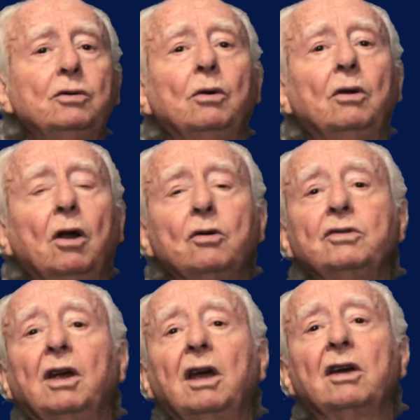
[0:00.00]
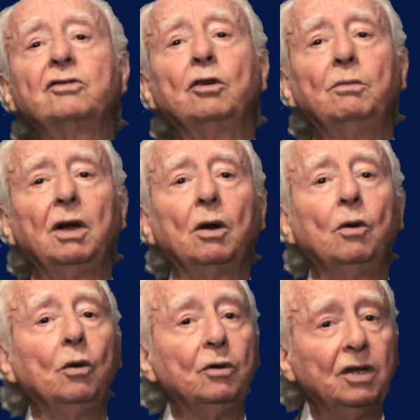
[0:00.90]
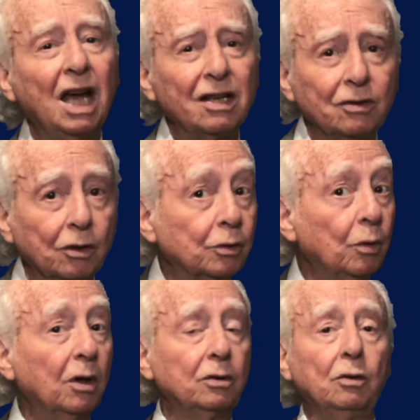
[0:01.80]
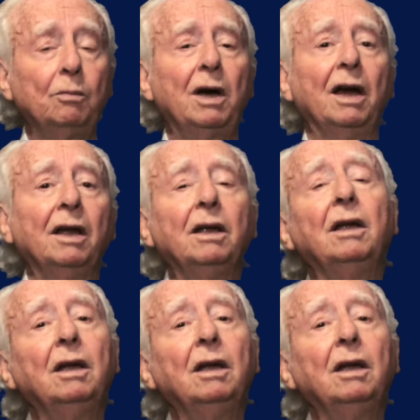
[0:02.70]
to close a customer who does not want to buy,